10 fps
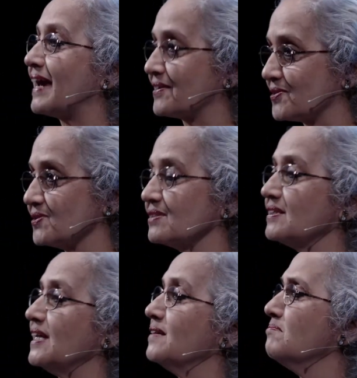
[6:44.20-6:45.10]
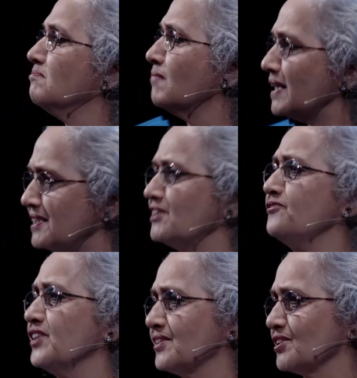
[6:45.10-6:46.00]
action in
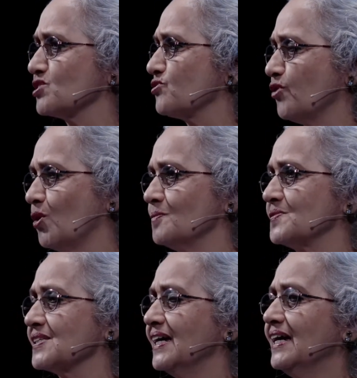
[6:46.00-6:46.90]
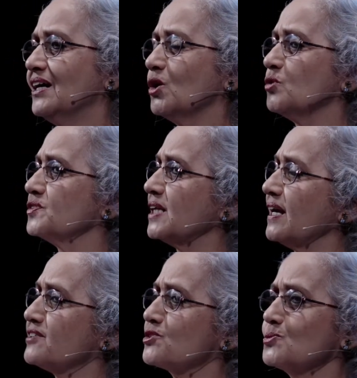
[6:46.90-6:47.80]
multifarious forms. Over the
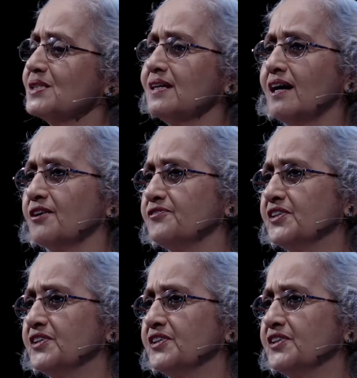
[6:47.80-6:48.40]
last 2.5